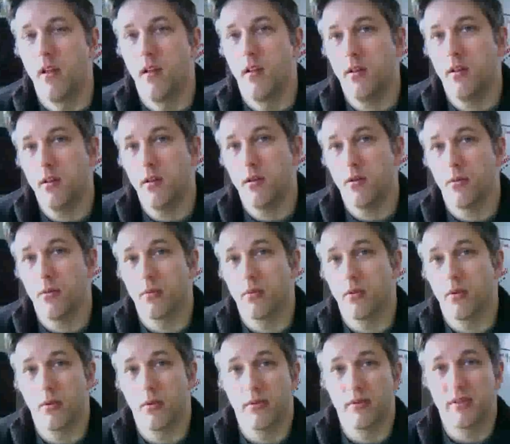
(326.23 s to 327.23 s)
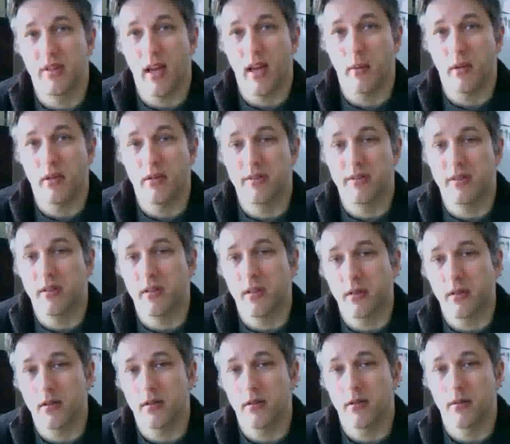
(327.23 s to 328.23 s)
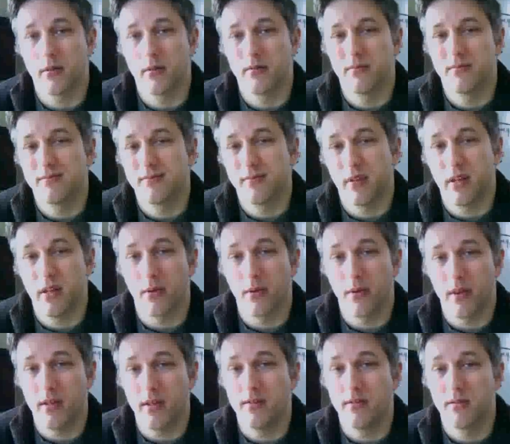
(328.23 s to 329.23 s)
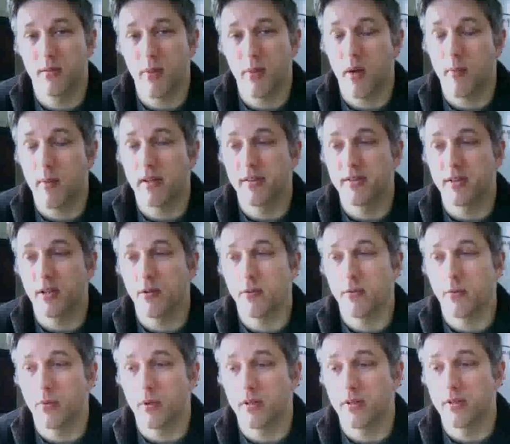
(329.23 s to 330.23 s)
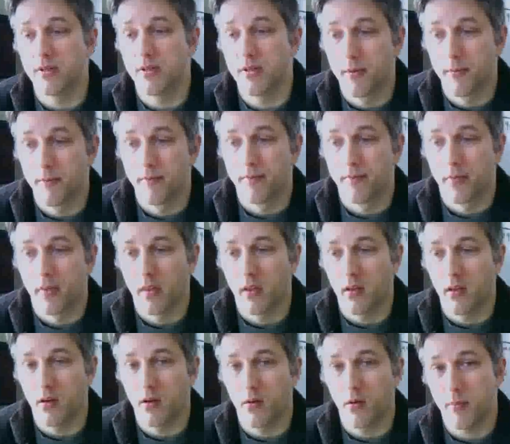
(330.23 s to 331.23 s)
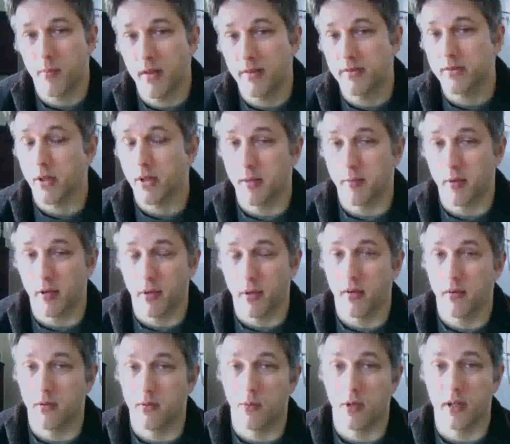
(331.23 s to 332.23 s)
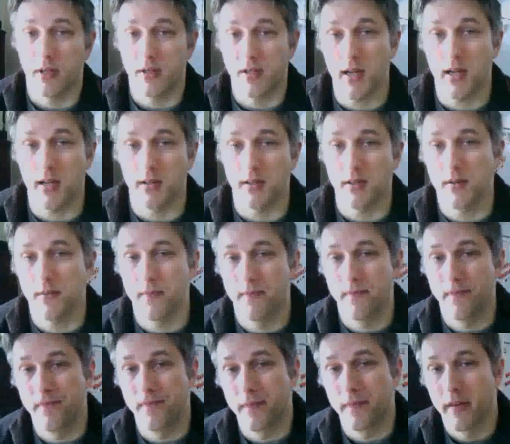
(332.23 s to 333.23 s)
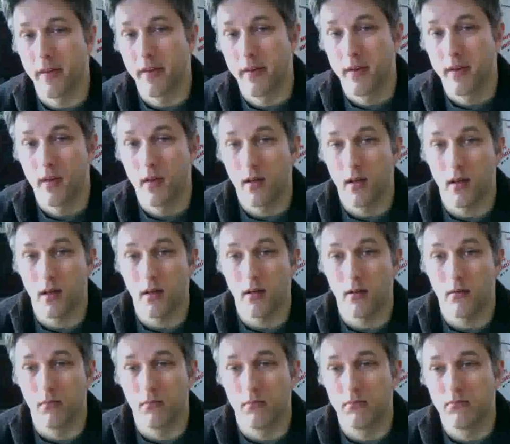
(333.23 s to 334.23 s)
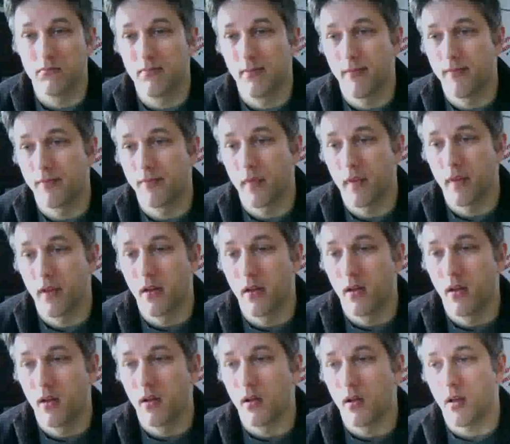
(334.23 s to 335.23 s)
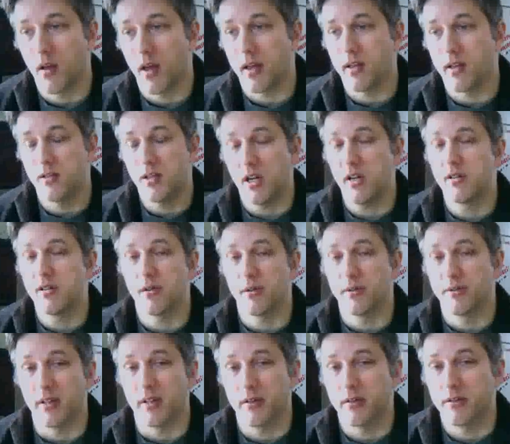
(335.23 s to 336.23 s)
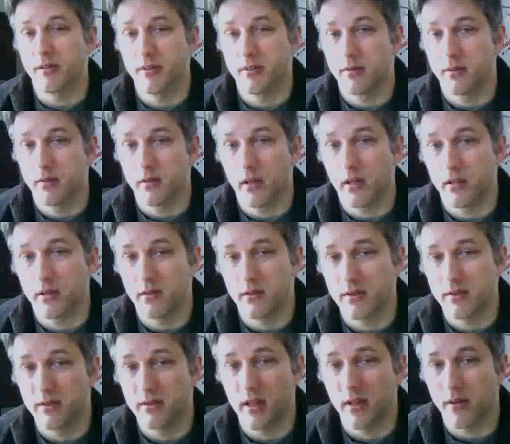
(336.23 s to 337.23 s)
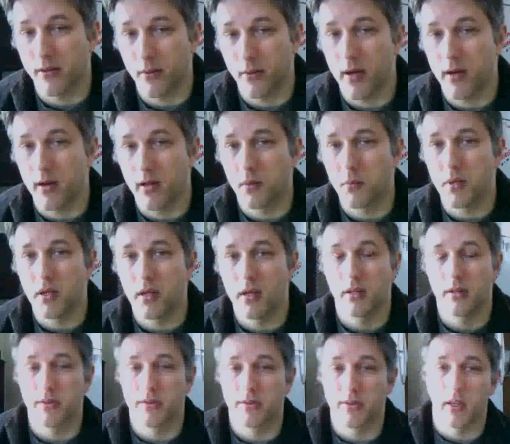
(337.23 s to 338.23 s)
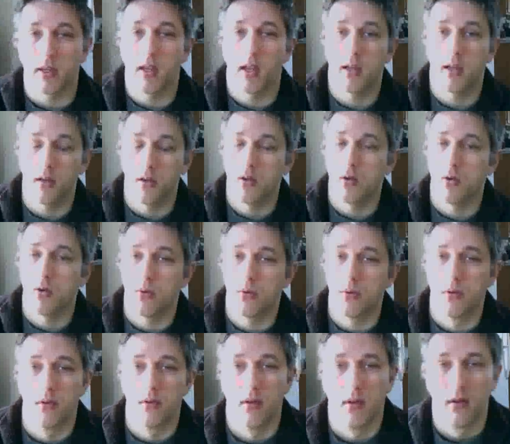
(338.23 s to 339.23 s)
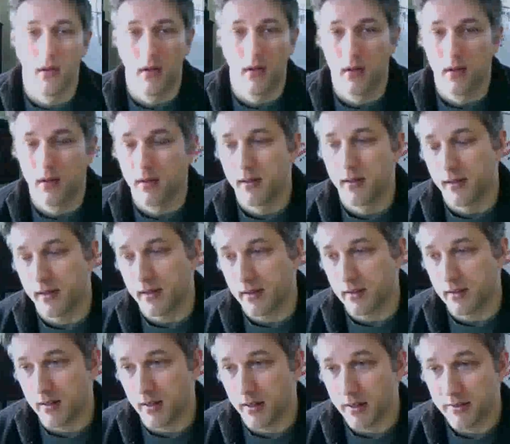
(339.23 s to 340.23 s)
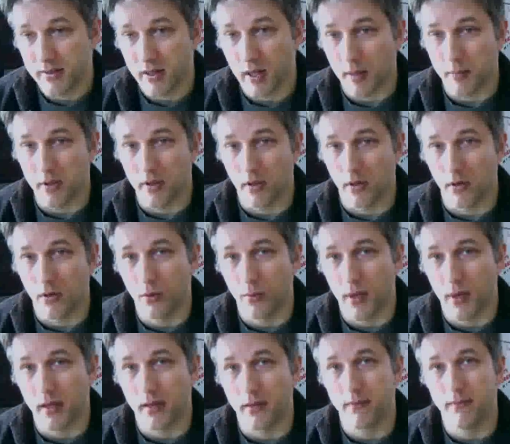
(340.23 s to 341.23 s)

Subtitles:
those habits and other things about myself which I'm not so happy about and want to change. um, I can change those things, and it's not threatening because I kind of know and can accept who my